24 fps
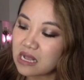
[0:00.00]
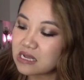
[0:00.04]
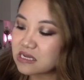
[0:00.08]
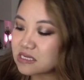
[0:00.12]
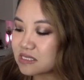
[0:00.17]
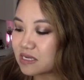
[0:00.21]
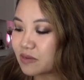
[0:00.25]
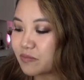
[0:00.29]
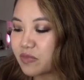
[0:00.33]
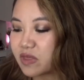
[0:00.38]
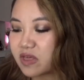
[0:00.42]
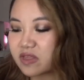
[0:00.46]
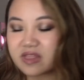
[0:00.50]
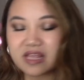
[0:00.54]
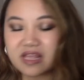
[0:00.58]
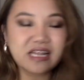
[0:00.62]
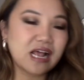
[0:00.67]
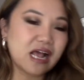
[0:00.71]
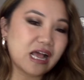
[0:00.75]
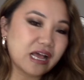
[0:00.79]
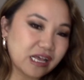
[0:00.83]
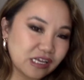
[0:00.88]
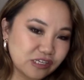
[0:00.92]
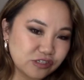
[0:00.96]
something that
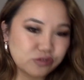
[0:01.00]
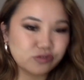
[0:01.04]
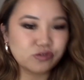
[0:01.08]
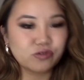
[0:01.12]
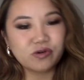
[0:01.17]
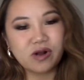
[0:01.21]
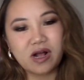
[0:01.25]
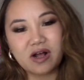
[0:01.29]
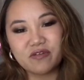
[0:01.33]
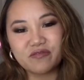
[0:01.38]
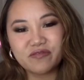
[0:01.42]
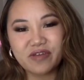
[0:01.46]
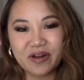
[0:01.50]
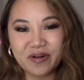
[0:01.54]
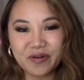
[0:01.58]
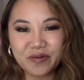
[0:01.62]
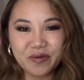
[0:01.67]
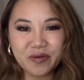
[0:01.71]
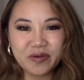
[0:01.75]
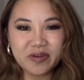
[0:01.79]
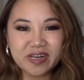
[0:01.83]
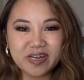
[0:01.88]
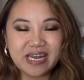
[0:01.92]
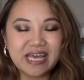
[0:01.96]
I can throw on very
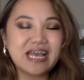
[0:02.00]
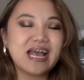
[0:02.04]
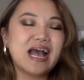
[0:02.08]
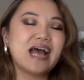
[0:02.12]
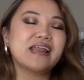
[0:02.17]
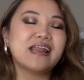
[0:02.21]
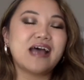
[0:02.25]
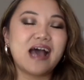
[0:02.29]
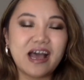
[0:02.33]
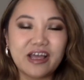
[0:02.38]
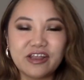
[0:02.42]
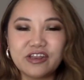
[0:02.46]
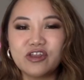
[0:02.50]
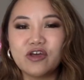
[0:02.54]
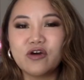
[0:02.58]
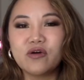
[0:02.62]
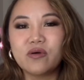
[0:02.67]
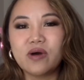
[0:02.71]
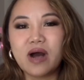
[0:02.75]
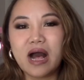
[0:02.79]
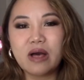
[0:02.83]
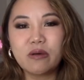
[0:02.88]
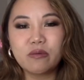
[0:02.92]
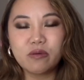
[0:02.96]
quickly, and I
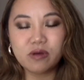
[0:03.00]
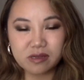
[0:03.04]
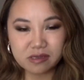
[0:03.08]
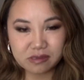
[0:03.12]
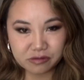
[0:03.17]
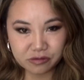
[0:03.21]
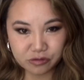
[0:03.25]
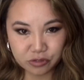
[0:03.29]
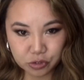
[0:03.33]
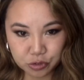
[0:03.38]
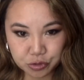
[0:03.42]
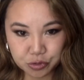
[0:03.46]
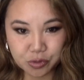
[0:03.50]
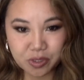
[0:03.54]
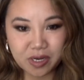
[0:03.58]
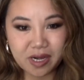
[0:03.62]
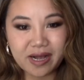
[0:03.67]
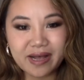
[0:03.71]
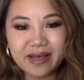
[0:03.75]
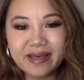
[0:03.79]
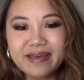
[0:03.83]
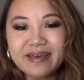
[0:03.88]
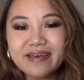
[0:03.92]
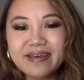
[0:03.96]
know I will
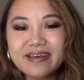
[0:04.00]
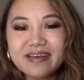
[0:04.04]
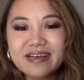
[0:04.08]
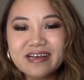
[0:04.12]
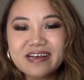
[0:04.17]
enjoy